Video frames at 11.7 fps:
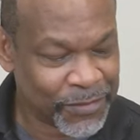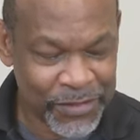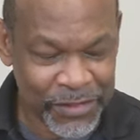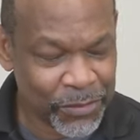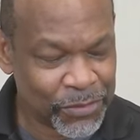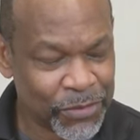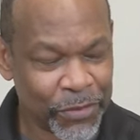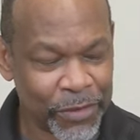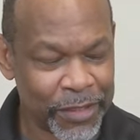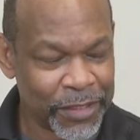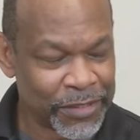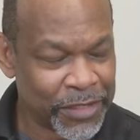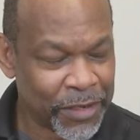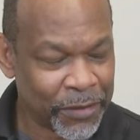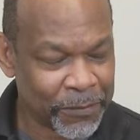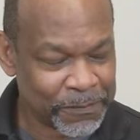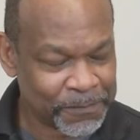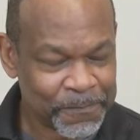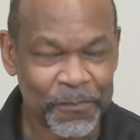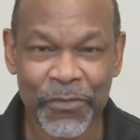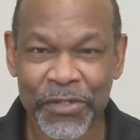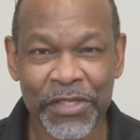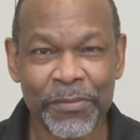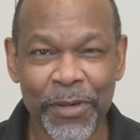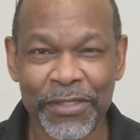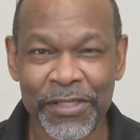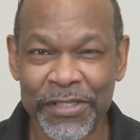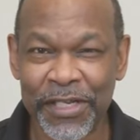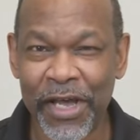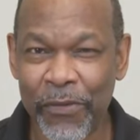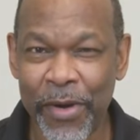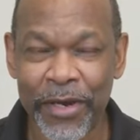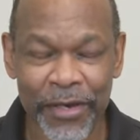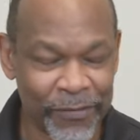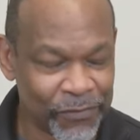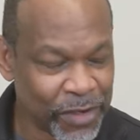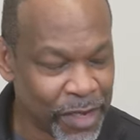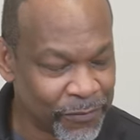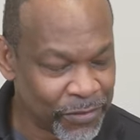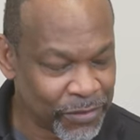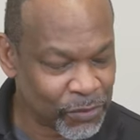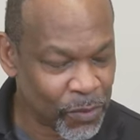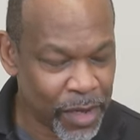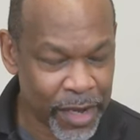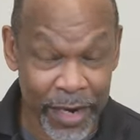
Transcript: still too early to tell. Six months is not quite enough time for this wine.